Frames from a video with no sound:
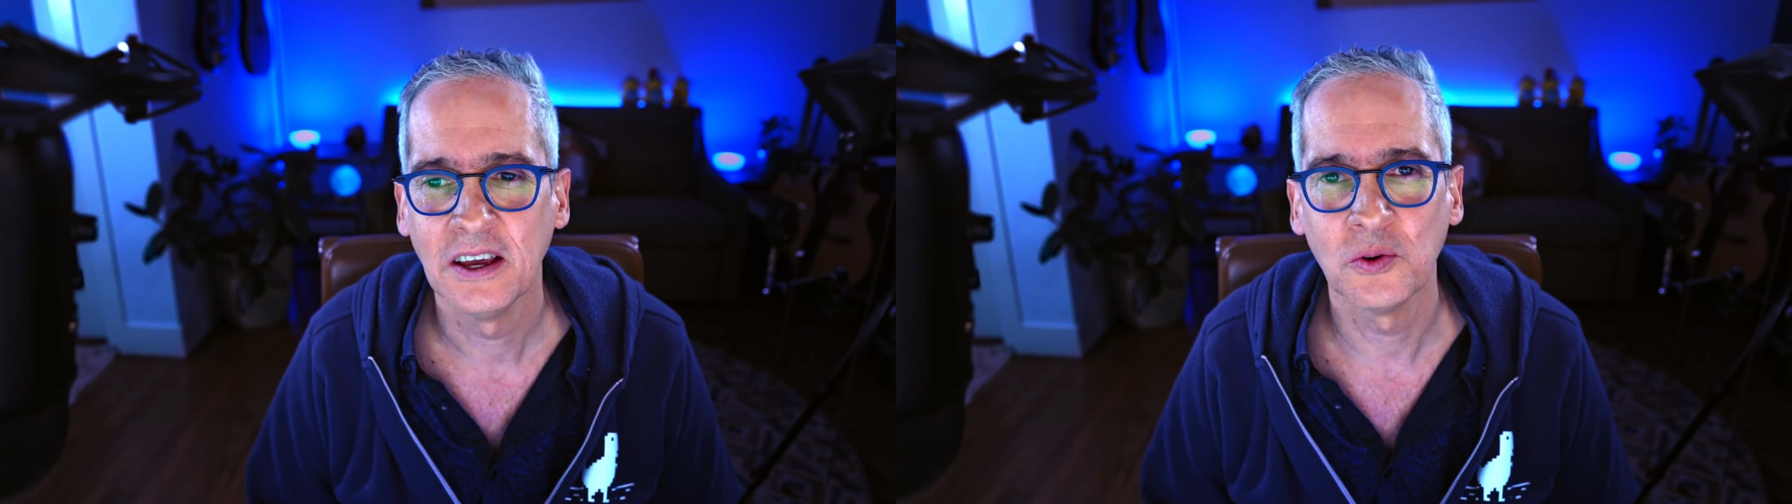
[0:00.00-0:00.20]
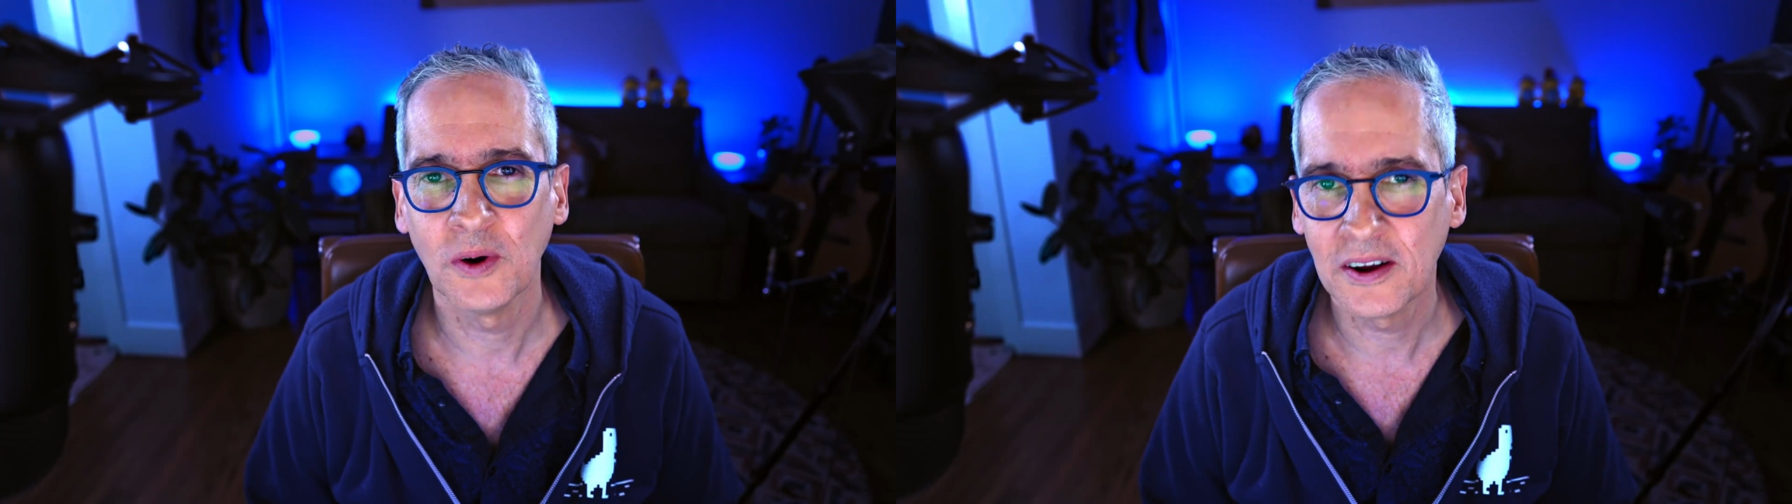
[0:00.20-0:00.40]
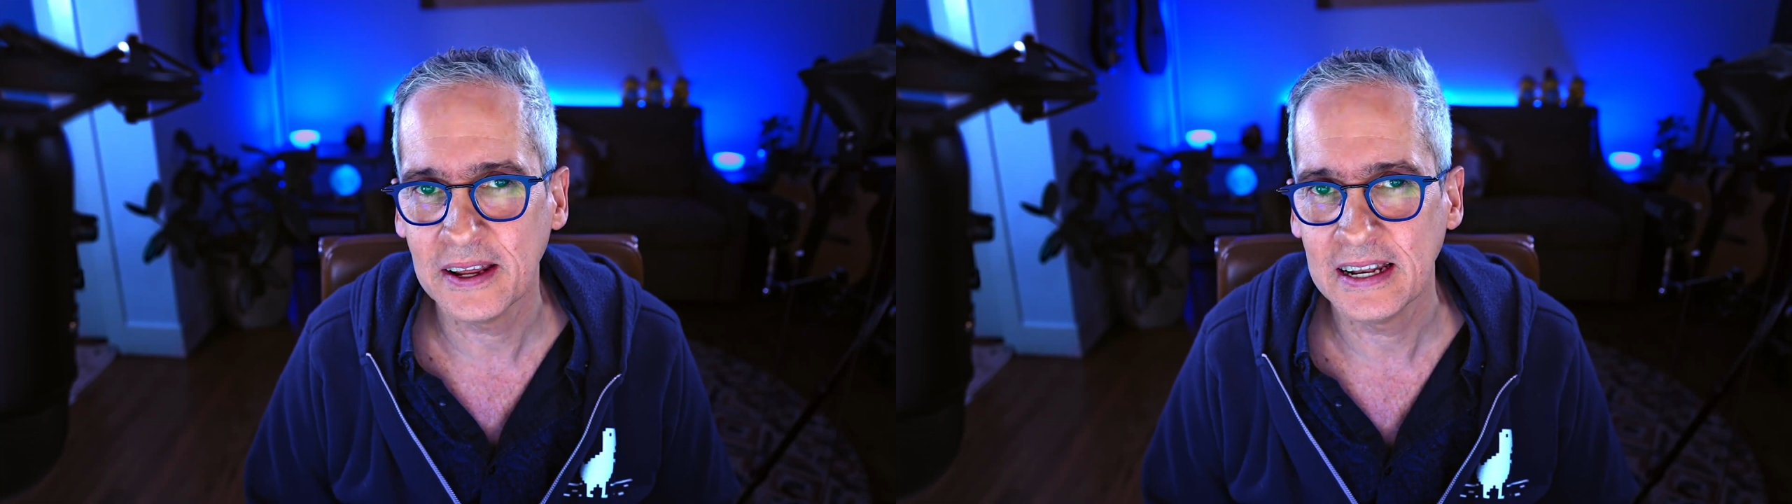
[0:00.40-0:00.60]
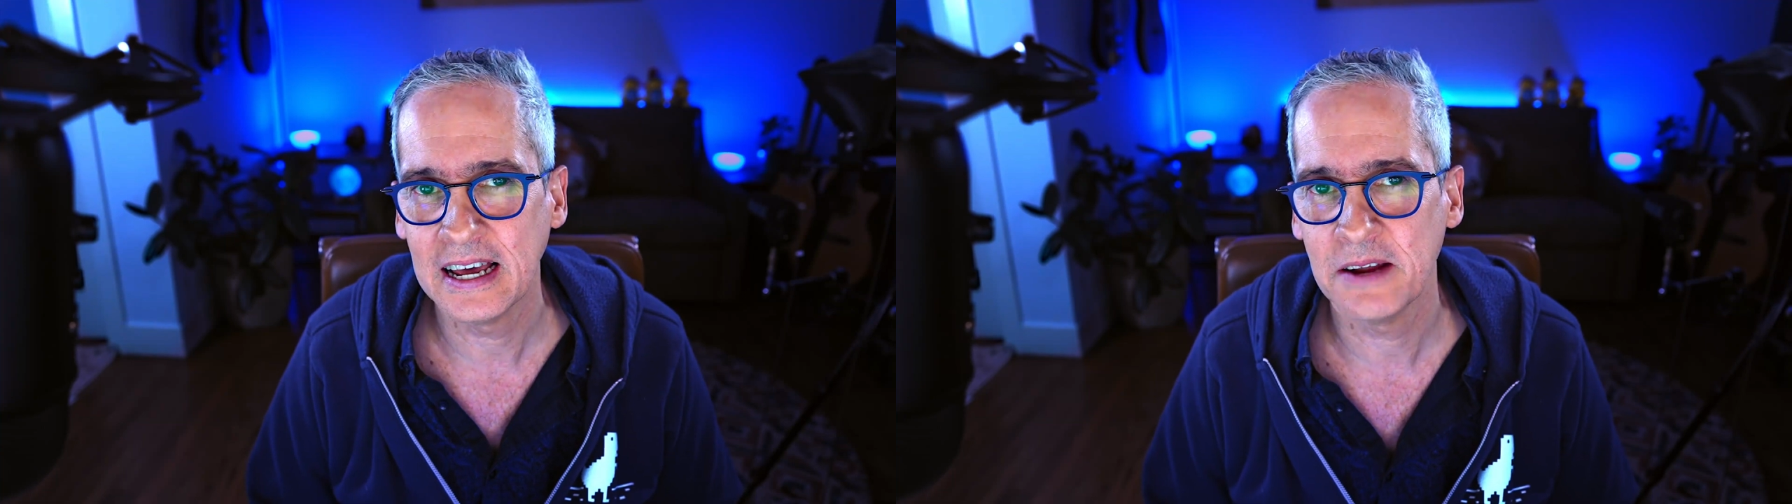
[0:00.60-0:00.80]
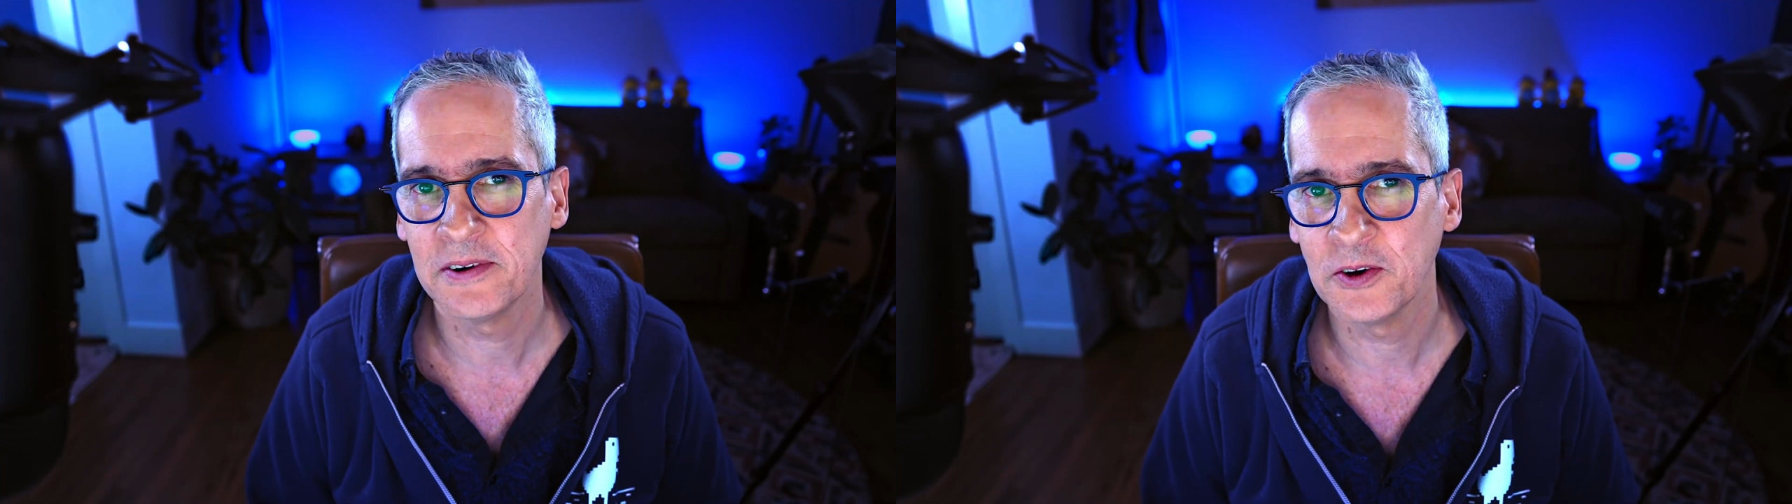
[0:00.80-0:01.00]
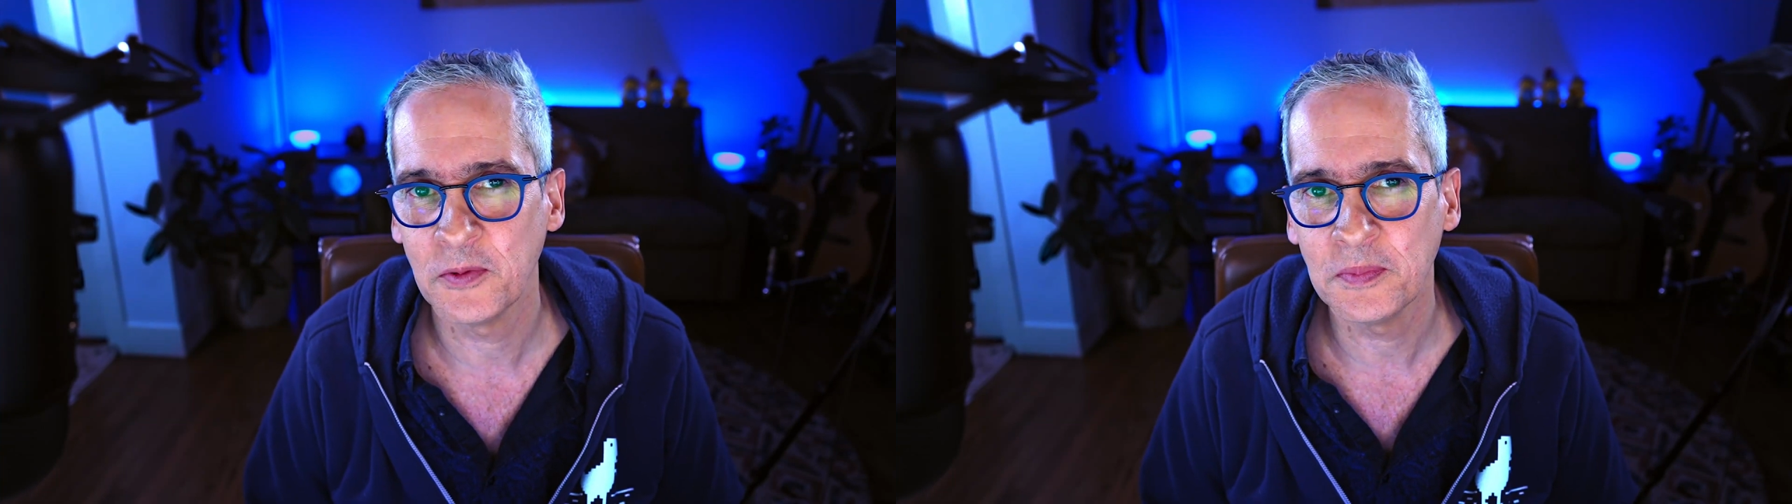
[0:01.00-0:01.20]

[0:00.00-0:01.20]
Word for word: to a great library of